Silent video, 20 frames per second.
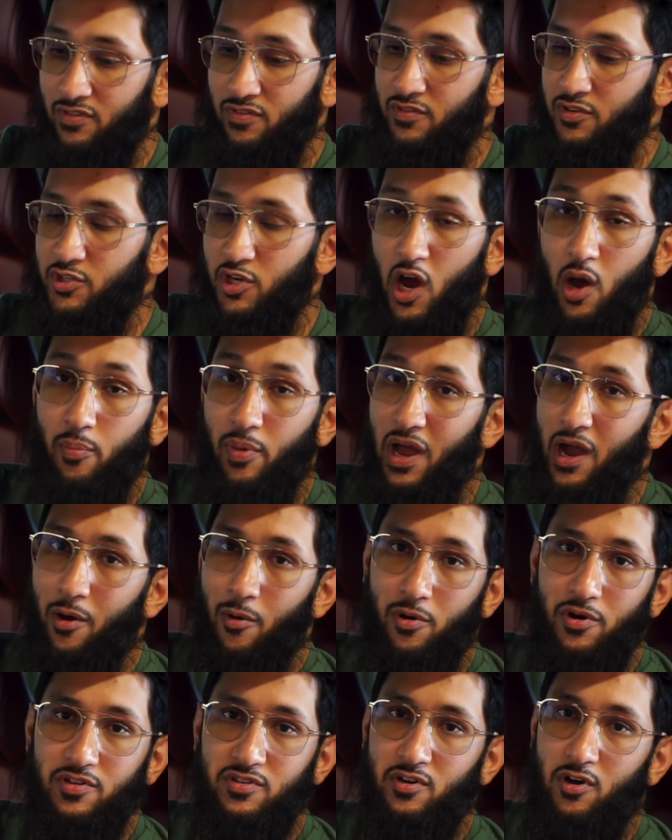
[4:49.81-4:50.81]
shop
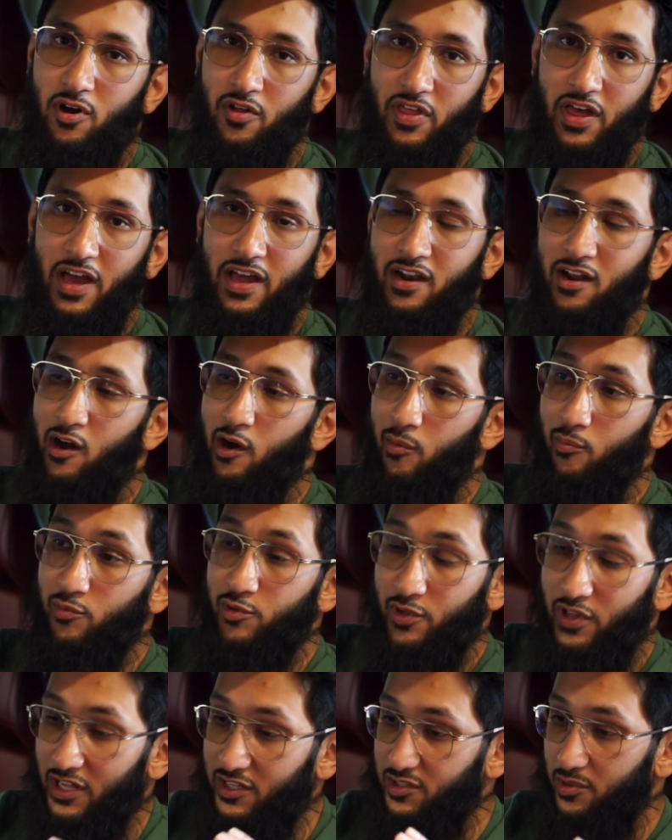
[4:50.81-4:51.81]
hours and all that.
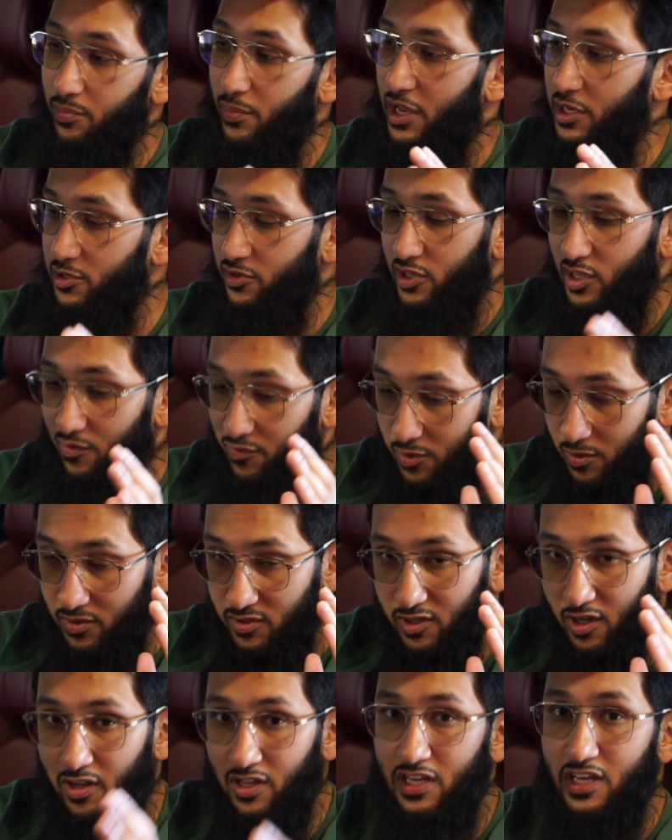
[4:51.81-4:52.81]
So that's the major thing. If you
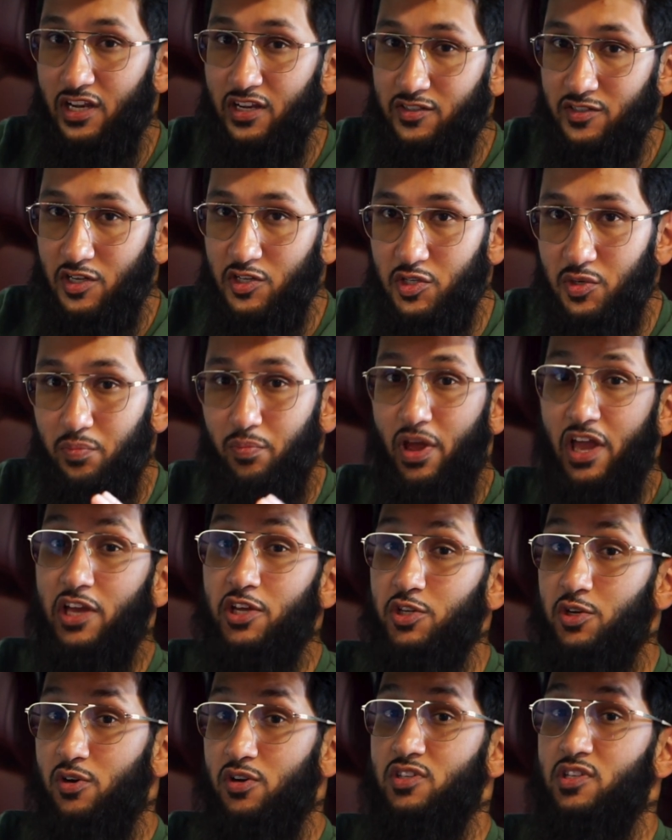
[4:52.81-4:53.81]
install a heat exchanger, make
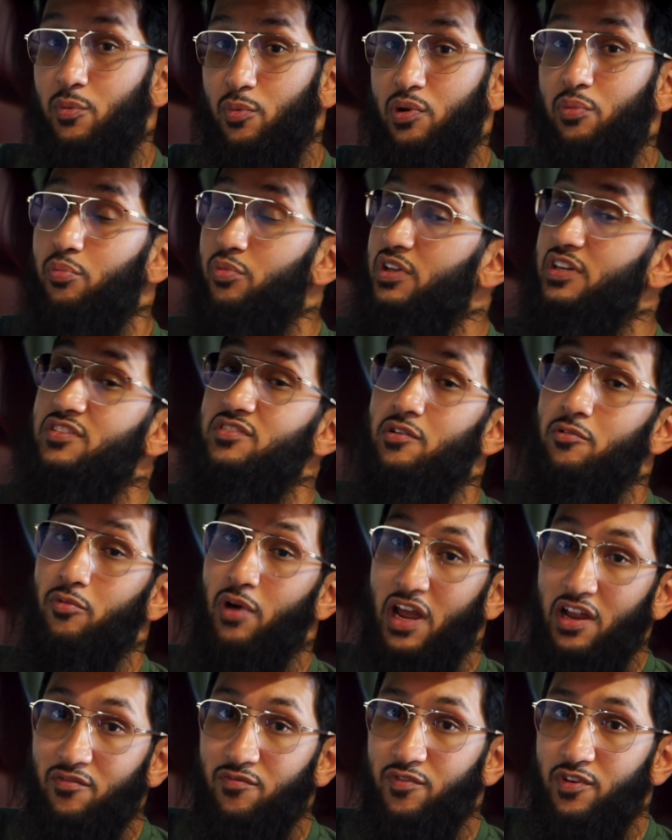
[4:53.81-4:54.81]
sure someone bleeds it
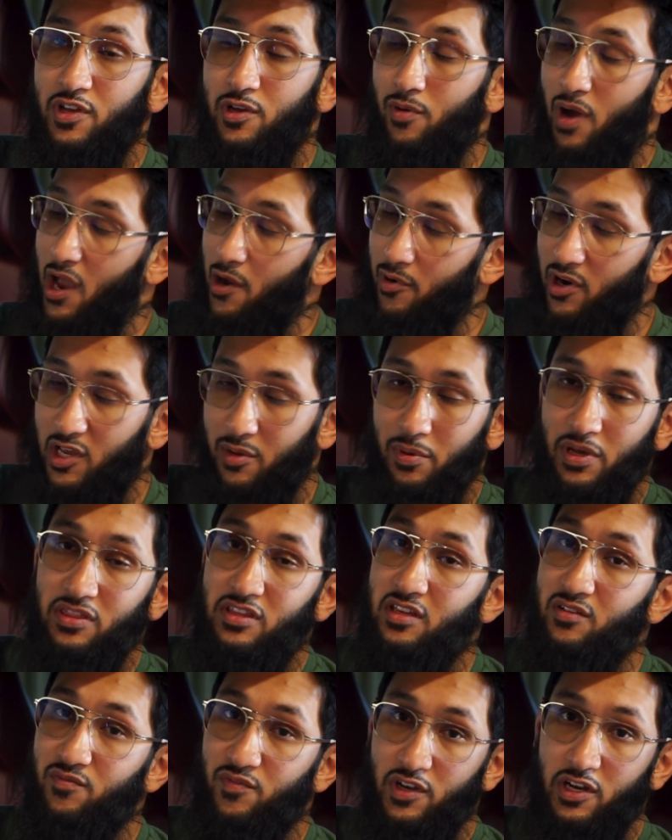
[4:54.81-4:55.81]
right for you. I recommend
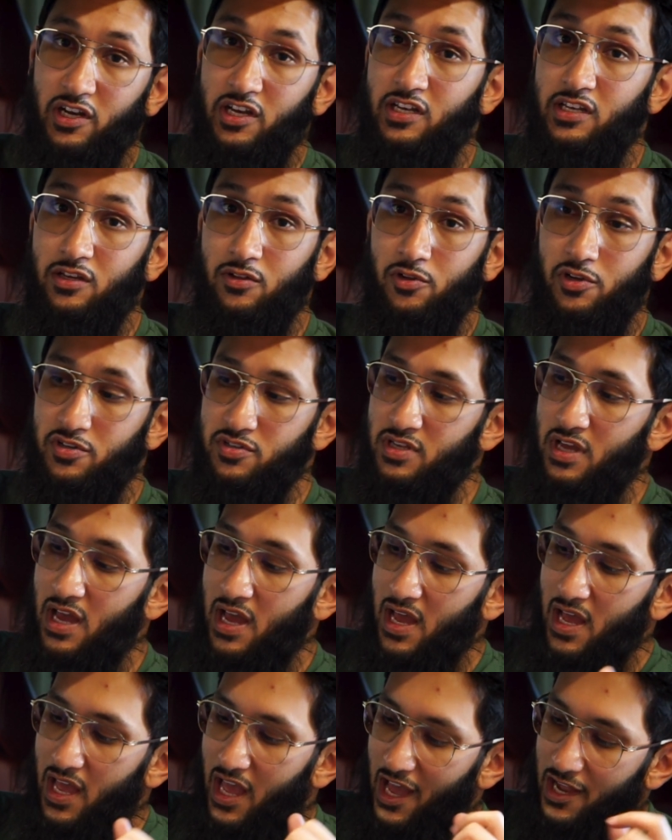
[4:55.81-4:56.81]
the Infiniti dealers,
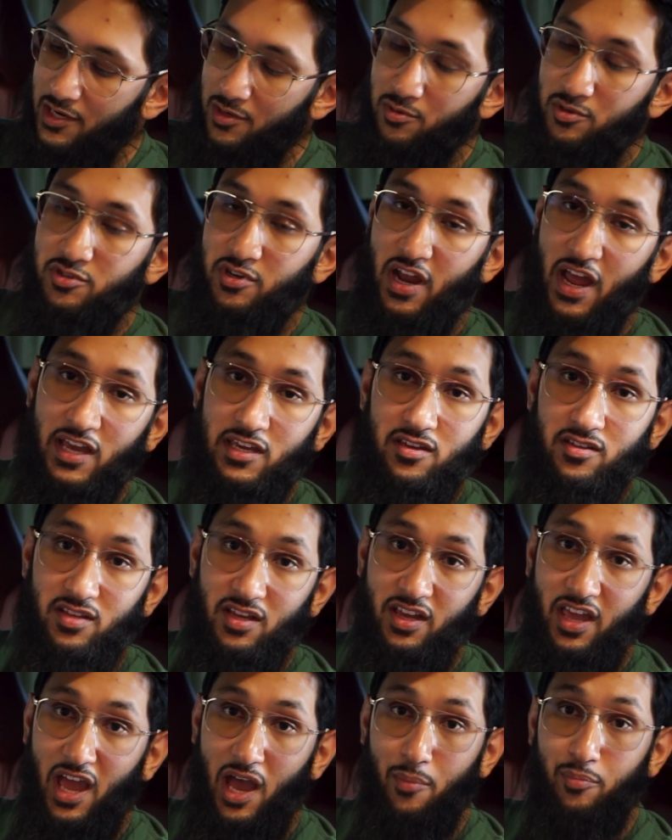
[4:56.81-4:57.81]
and use your
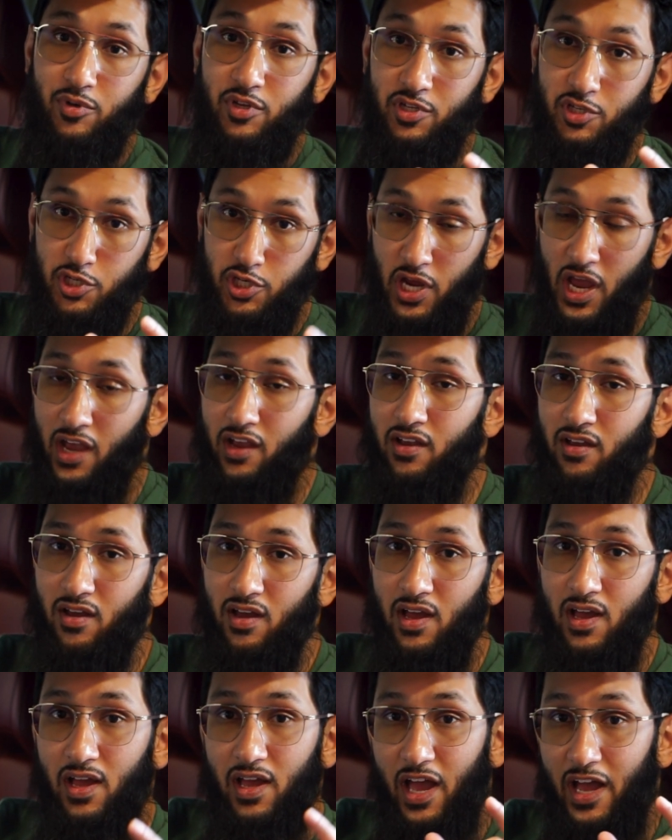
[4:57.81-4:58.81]
Ecutech app to check
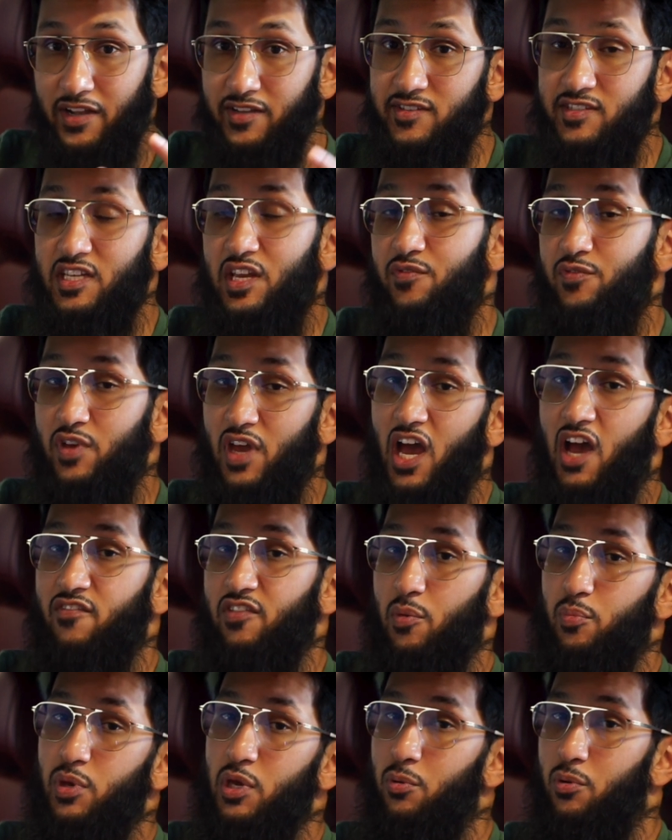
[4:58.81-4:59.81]
and see if you have
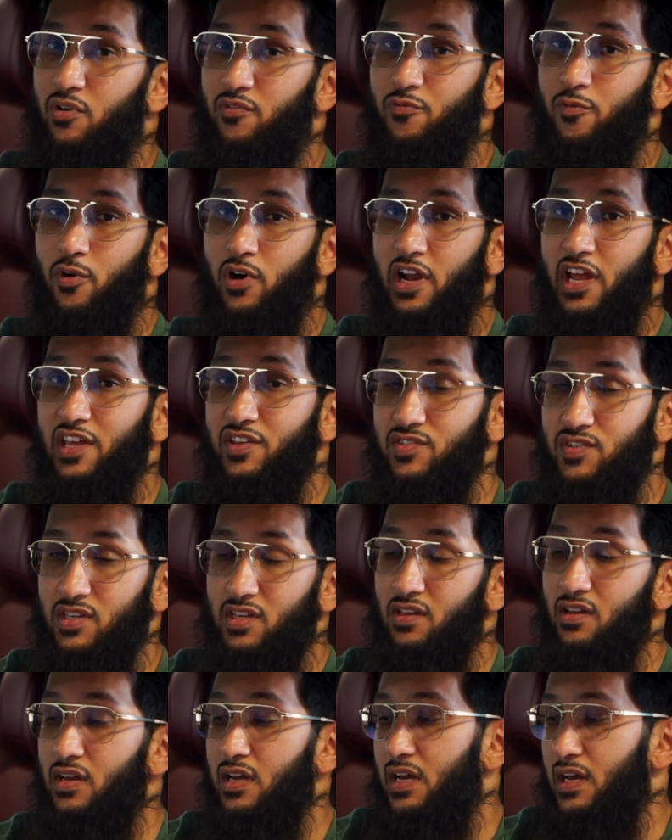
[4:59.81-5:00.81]
that P14
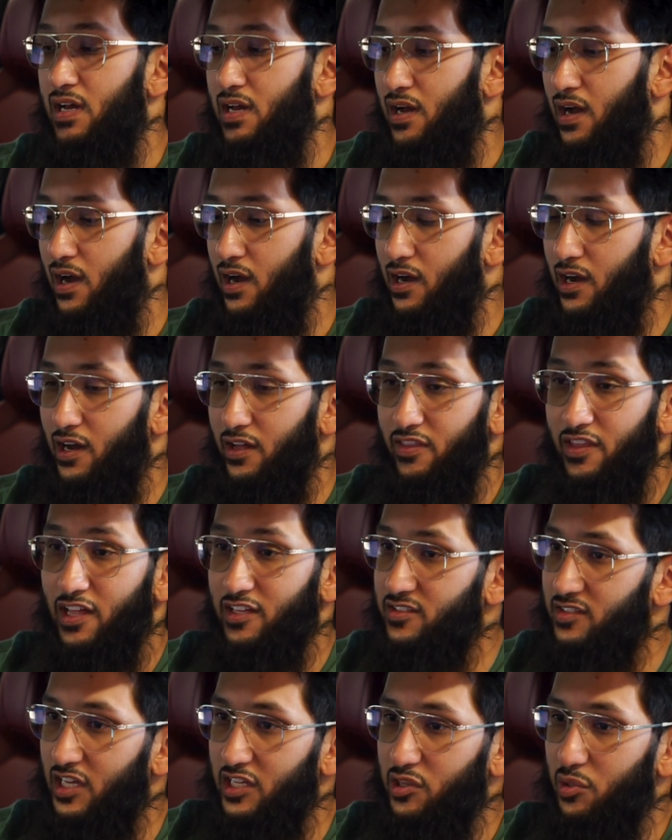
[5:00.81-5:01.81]
AC.
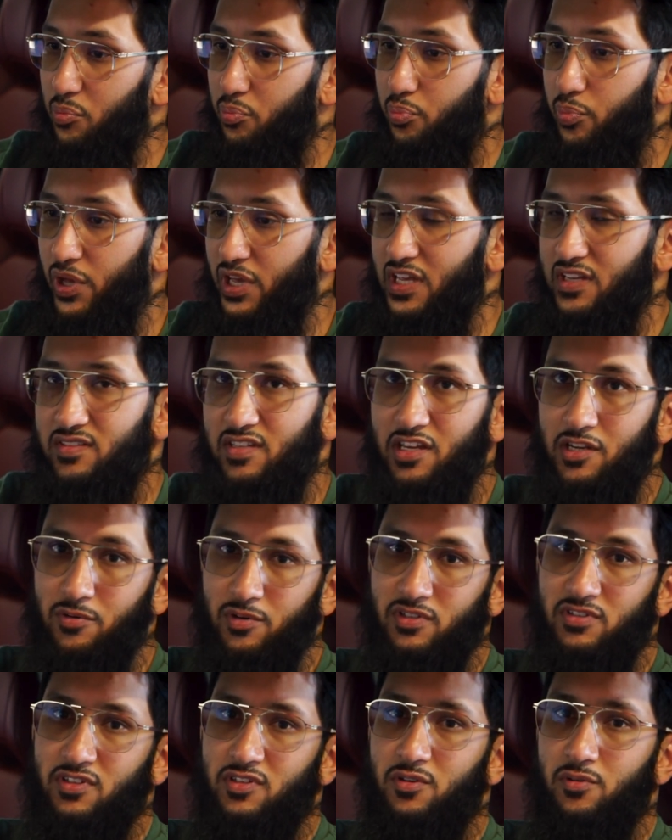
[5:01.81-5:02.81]
That's like the biggest
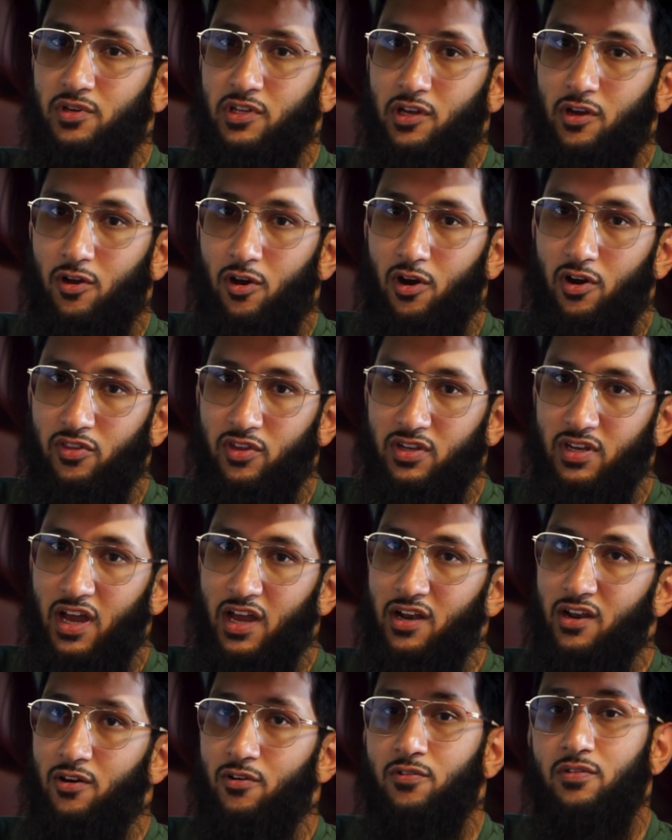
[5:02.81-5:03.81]
hindrance to tuning a car on the dyno.